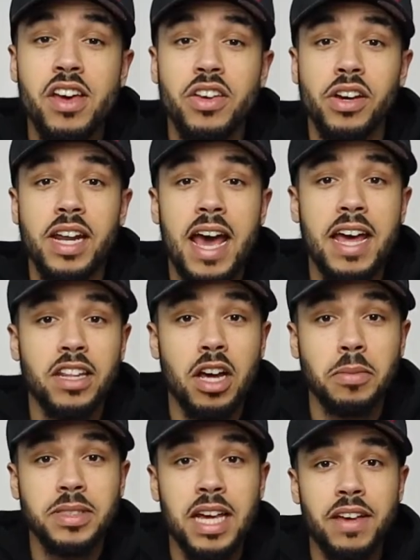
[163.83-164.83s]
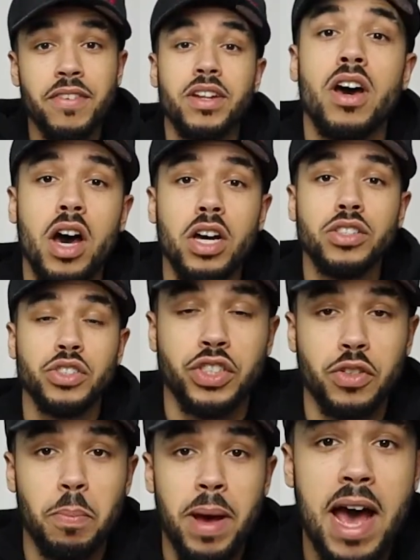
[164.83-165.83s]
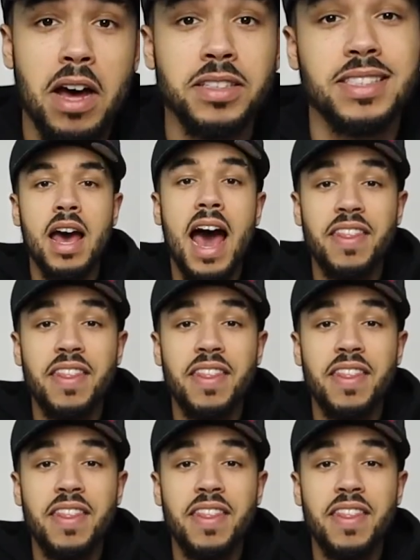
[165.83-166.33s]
you're going to end up saving hundreds of pounds,